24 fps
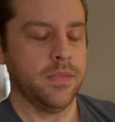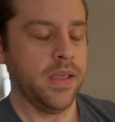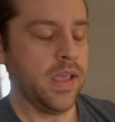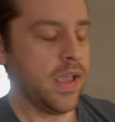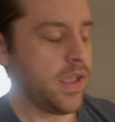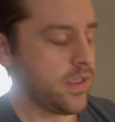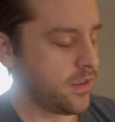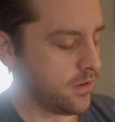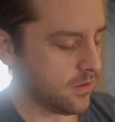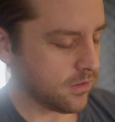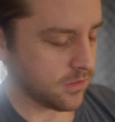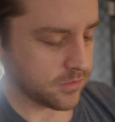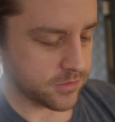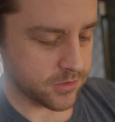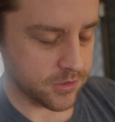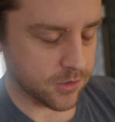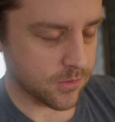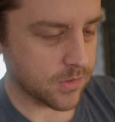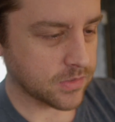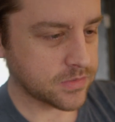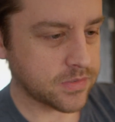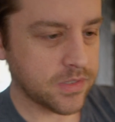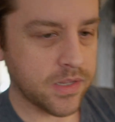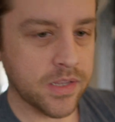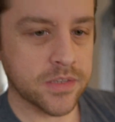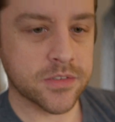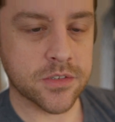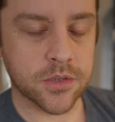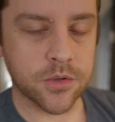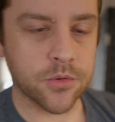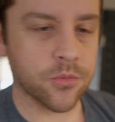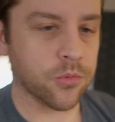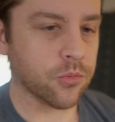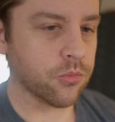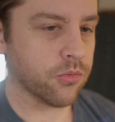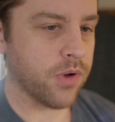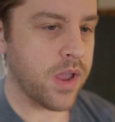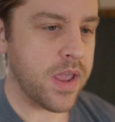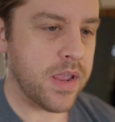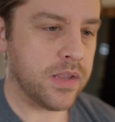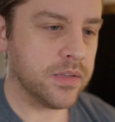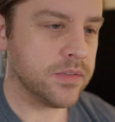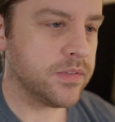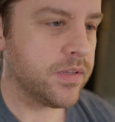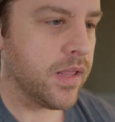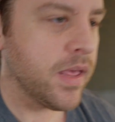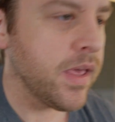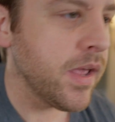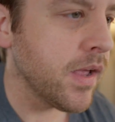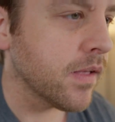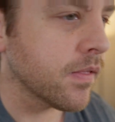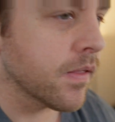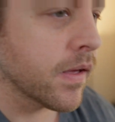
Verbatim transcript: man, y'all, you know what? Today is a great day.